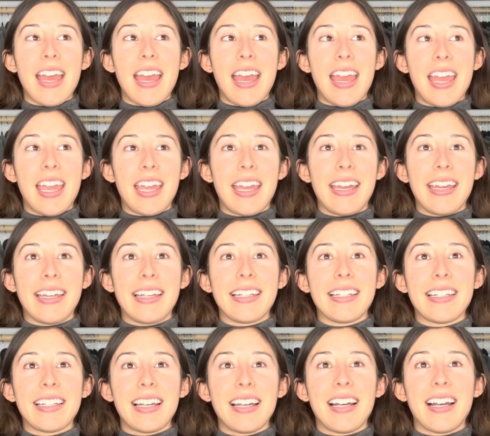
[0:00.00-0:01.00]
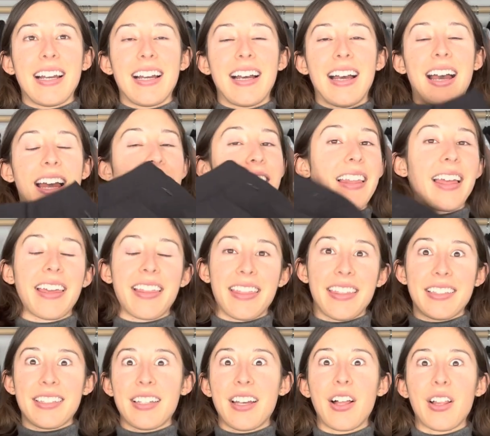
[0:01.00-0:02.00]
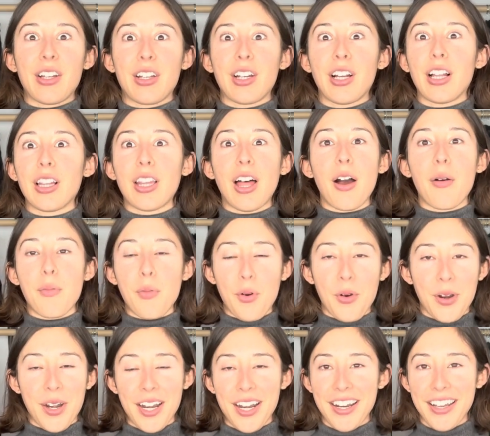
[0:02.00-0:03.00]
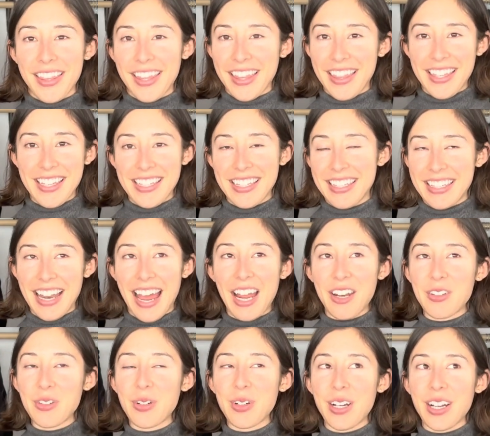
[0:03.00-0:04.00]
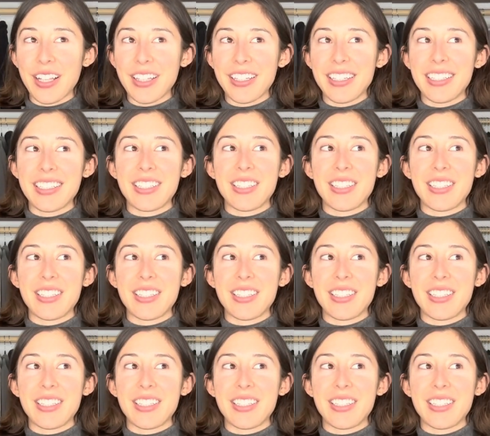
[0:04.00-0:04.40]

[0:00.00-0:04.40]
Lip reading: And I like this color a lot more than this natural color.